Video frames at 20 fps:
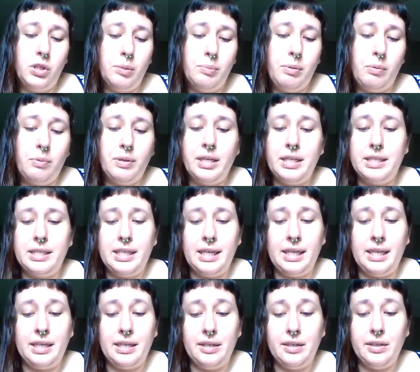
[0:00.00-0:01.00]
but when it
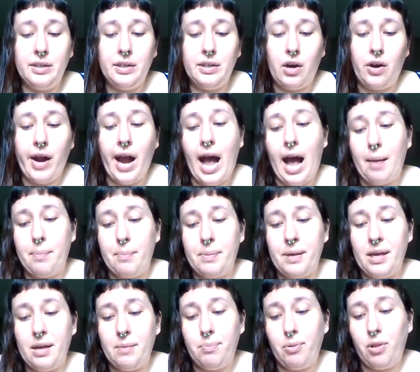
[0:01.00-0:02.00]
did, our
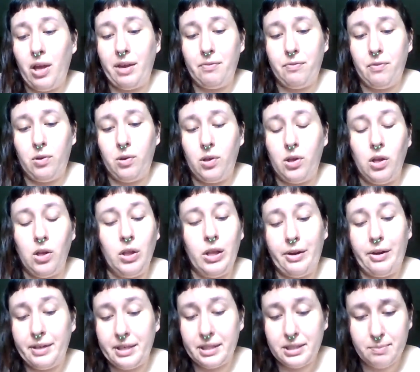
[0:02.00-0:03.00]
happy, playful,
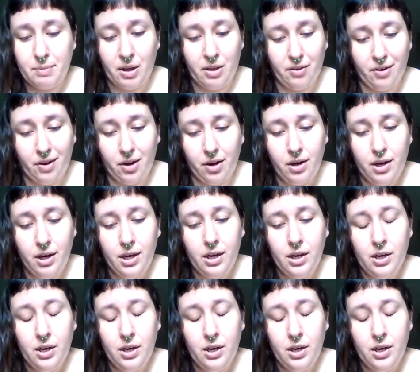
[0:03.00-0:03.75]
hilarious mother